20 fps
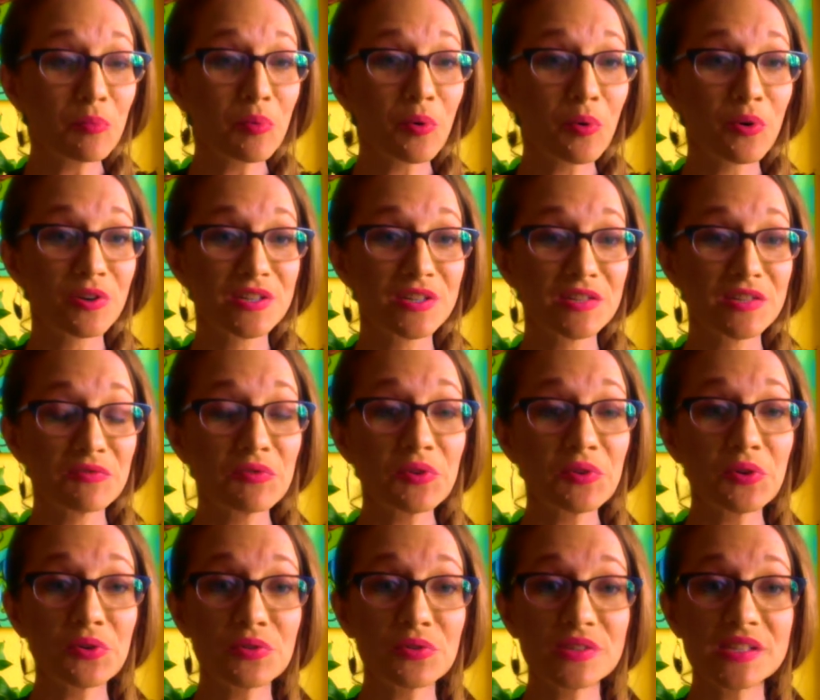or
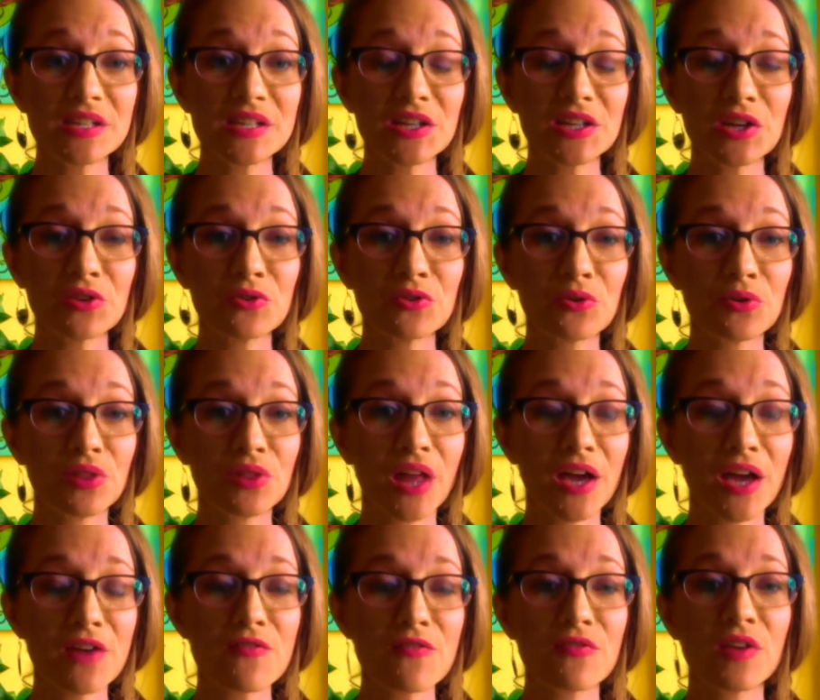difficulty in your
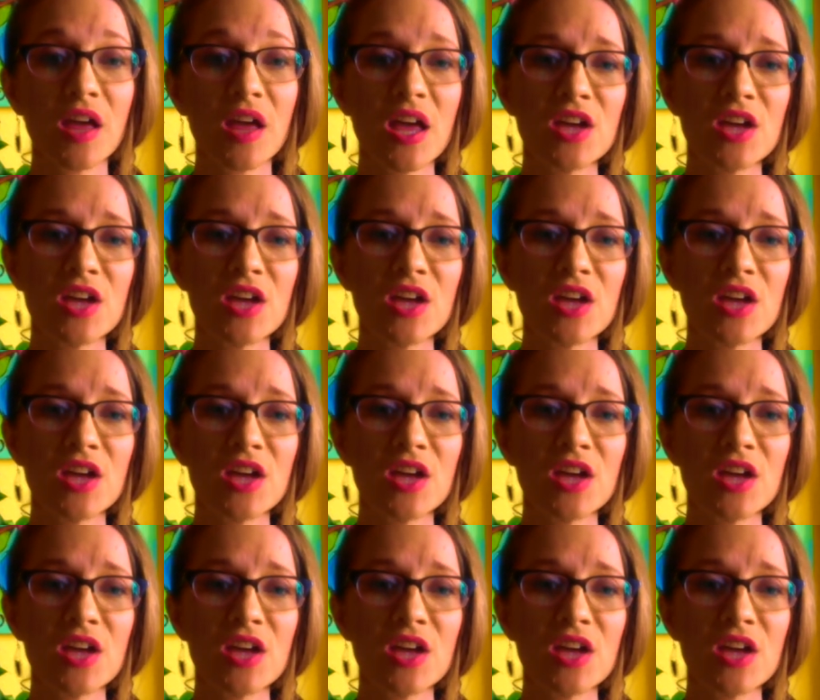life,